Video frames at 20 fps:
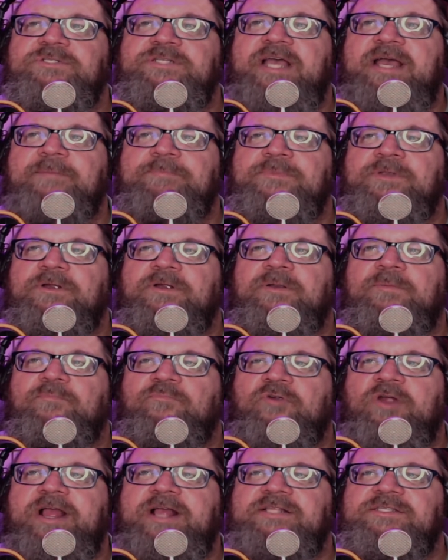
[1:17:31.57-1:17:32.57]
Hepner and
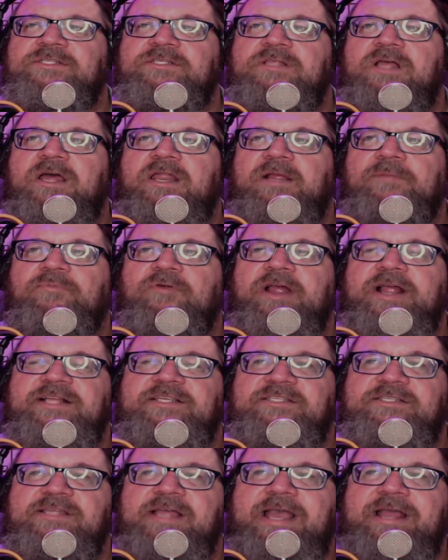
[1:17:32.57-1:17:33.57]
Brian Slonick, Brian
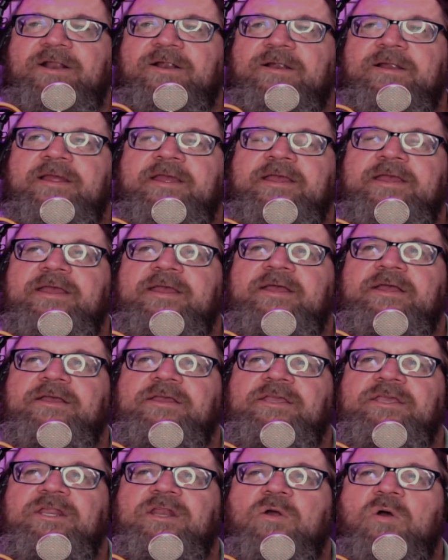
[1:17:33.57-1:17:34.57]
Snyder,
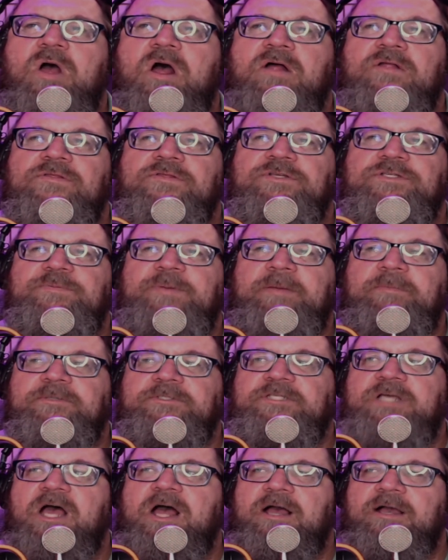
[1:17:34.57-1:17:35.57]
all of those people
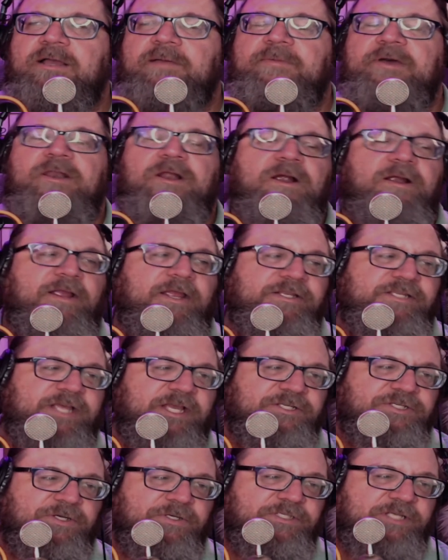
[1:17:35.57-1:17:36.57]
talk about
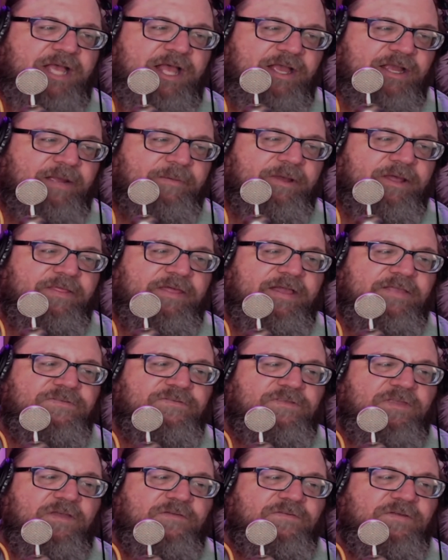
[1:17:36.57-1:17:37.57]
architecture and talk about that
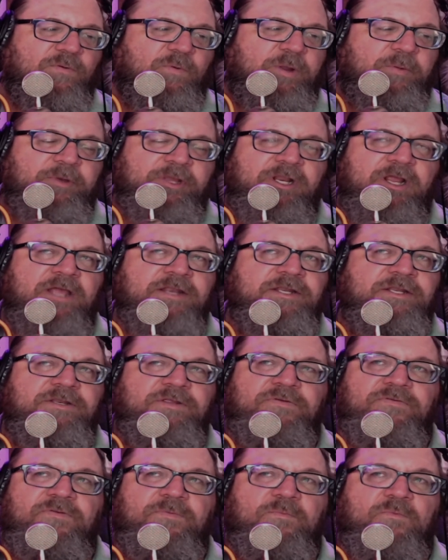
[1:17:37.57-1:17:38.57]
stuff. And we went on to
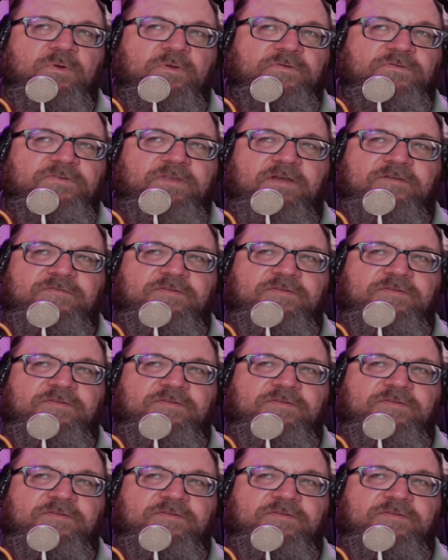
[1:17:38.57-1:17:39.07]
do some cool stuff.